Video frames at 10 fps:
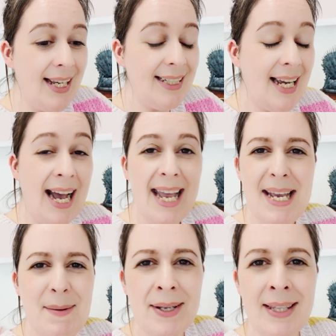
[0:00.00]
Yeah, I
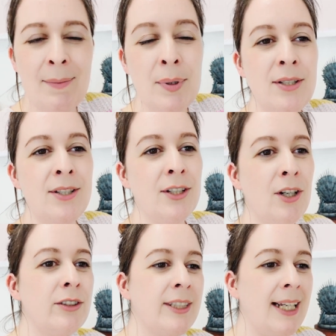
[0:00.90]
hate being that person that
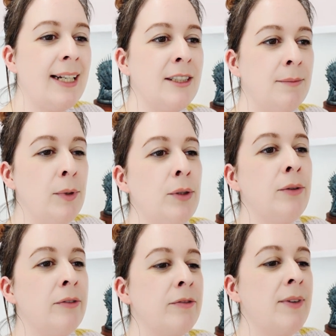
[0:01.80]
constantly has to
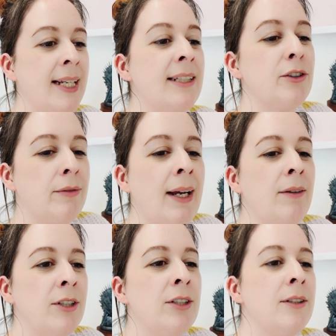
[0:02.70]
move things
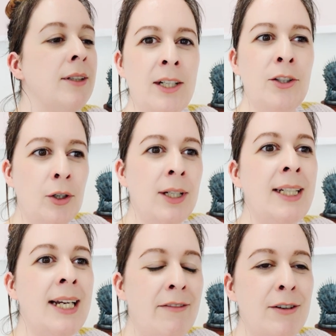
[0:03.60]
around and
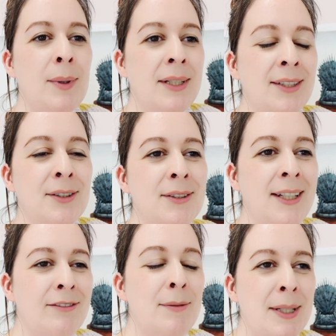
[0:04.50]
annoy everybody or
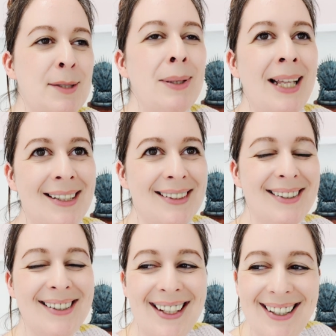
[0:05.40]
everybody's
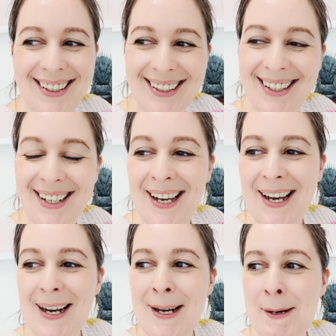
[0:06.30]
plans.
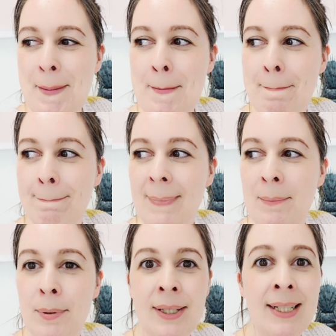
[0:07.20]

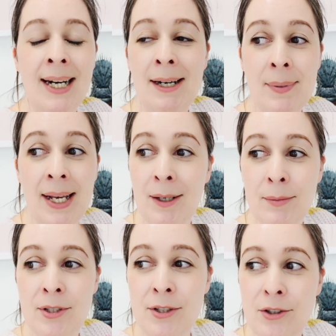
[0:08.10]
but it can't be
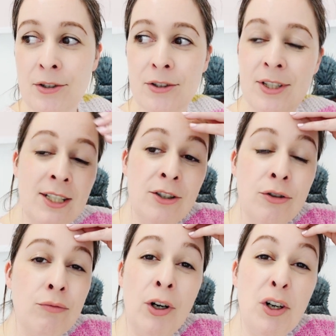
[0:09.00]
helped. It's
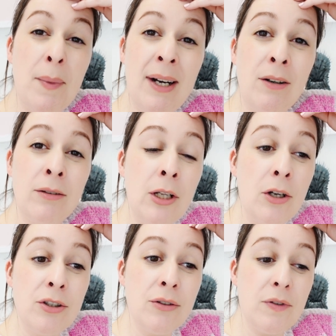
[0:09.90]
just Royal Mail
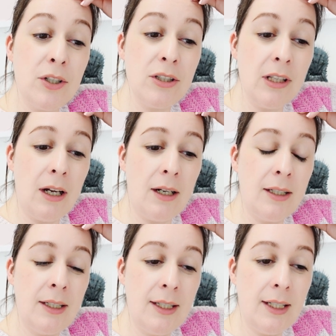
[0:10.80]
lost the first
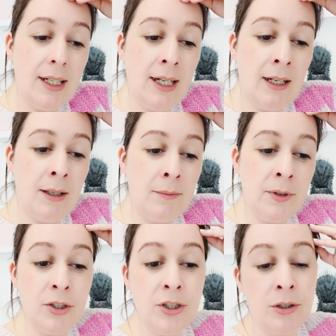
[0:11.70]
lot.
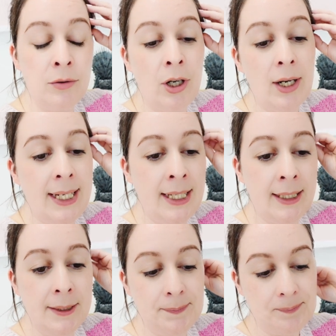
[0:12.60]
They're still not
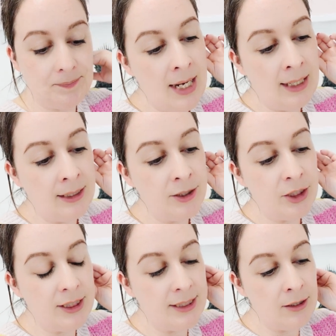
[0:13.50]
here. And
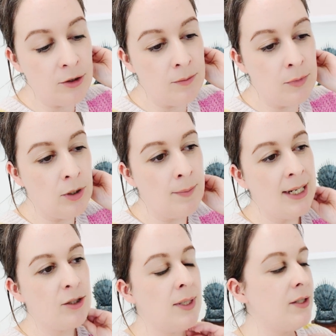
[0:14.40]
she sent some more
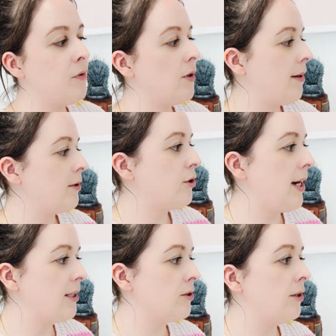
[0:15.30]
by 24-hour
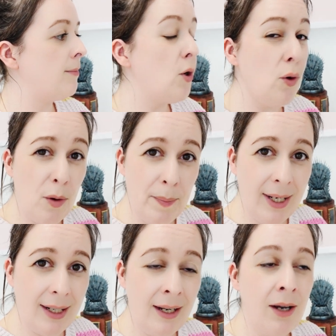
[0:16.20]
track, so I'm
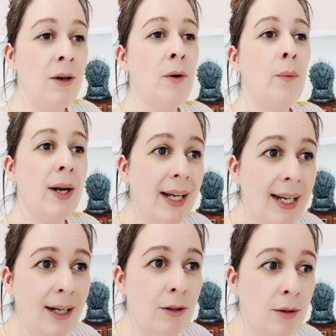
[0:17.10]
hoping when I
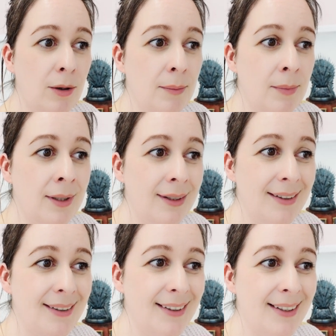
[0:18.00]
get home,
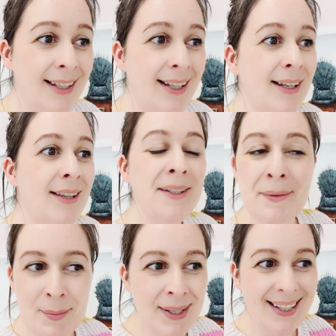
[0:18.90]
they
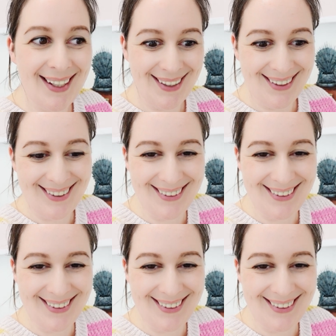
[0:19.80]
will be there.